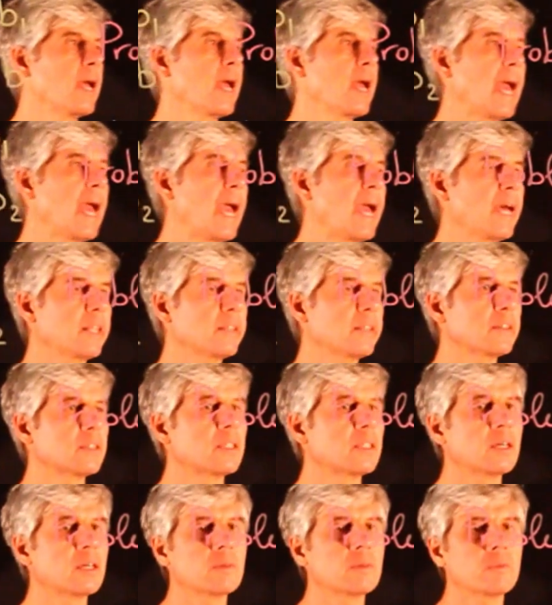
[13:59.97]
And
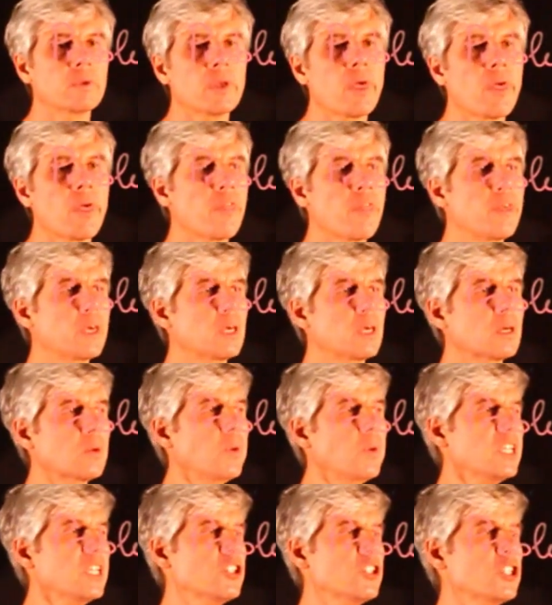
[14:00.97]
the
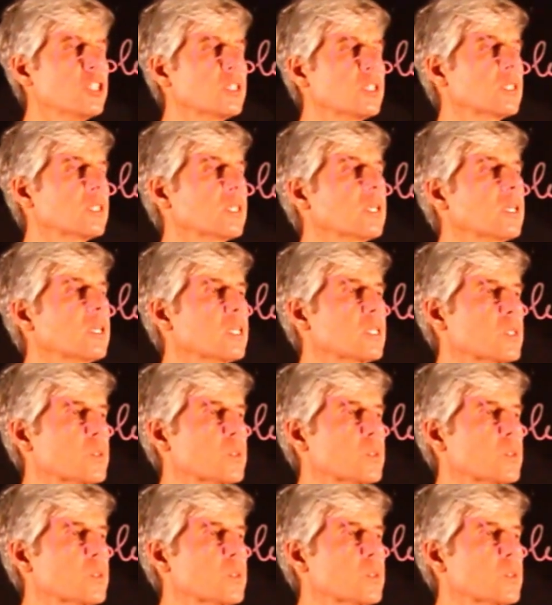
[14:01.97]
question is